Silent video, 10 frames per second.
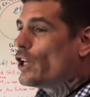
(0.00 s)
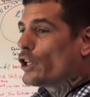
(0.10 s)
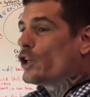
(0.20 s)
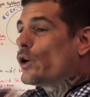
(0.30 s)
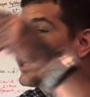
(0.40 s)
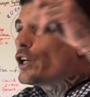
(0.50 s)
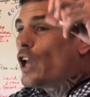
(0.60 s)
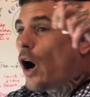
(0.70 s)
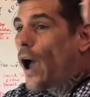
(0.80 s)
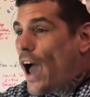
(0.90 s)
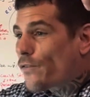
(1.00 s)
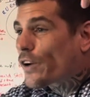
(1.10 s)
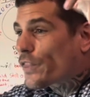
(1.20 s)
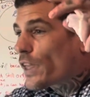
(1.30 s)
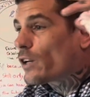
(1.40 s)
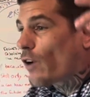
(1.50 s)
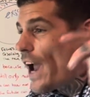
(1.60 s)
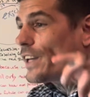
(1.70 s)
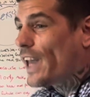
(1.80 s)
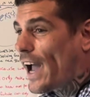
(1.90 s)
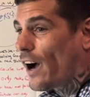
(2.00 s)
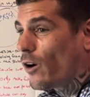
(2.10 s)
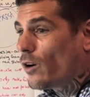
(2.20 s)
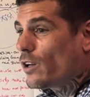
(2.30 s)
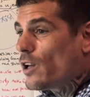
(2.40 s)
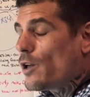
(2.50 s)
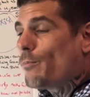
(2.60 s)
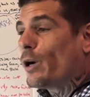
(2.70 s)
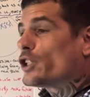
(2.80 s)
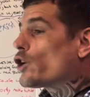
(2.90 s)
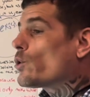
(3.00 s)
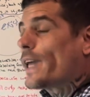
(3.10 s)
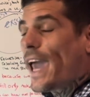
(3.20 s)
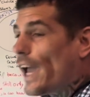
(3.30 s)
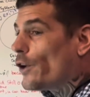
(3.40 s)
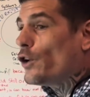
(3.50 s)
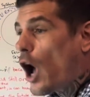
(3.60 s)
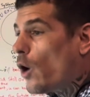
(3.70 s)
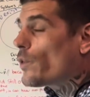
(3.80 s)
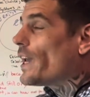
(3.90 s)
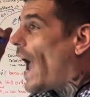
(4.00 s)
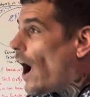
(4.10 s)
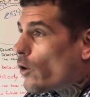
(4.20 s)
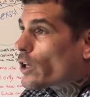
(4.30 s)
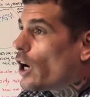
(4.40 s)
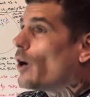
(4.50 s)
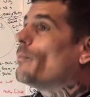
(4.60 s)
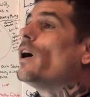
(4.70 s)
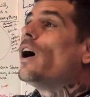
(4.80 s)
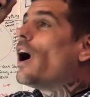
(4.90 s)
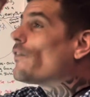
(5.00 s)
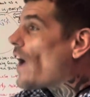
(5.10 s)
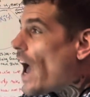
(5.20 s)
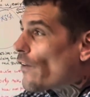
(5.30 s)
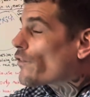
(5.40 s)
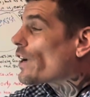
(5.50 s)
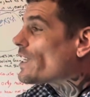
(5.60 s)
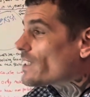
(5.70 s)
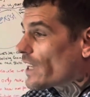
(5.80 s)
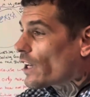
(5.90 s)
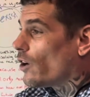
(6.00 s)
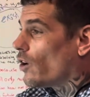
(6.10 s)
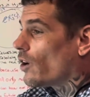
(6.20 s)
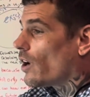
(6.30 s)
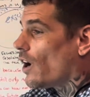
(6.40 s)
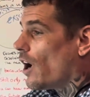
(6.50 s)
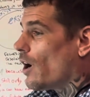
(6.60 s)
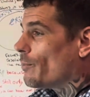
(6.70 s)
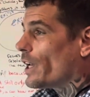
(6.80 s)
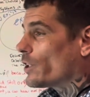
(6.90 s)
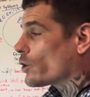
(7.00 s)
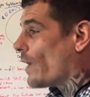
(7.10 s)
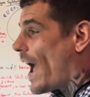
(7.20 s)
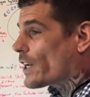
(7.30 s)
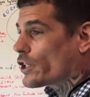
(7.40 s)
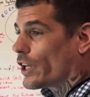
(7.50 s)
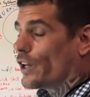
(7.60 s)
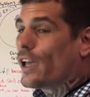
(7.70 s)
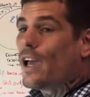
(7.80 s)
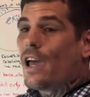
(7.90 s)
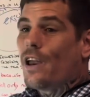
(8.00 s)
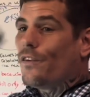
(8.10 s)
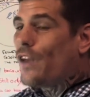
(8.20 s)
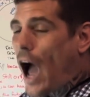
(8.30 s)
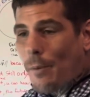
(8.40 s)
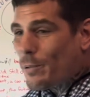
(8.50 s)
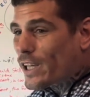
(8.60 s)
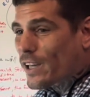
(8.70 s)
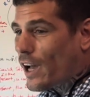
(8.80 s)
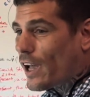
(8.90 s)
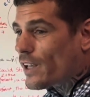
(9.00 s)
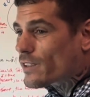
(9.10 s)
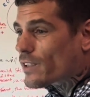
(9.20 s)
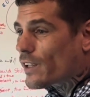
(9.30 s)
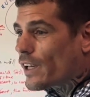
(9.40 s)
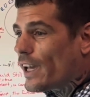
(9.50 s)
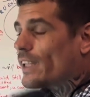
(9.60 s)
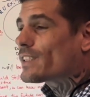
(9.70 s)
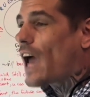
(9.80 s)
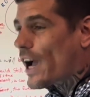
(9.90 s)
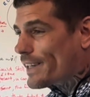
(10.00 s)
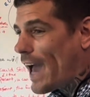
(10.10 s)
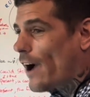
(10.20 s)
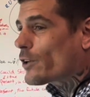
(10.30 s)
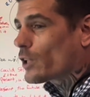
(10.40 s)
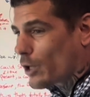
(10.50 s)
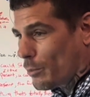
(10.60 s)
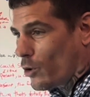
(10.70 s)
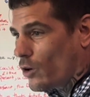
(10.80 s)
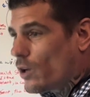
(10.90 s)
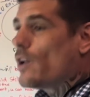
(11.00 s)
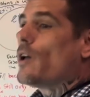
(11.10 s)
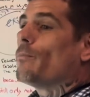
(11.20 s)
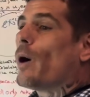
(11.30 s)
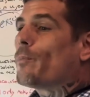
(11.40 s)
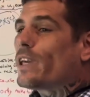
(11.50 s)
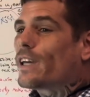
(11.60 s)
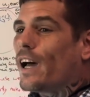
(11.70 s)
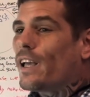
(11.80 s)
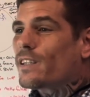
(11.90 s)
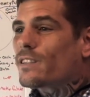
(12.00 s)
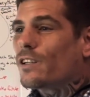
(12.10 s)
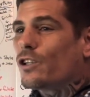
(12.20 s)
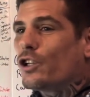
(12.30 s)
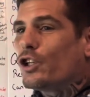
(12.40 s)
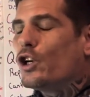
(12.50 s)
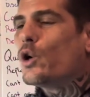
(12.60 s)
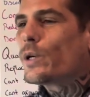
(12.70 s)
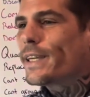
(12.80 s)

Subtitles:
You could know everything right now, but you can't know the outcome of every single interaction. Not because it's not calculable, but because you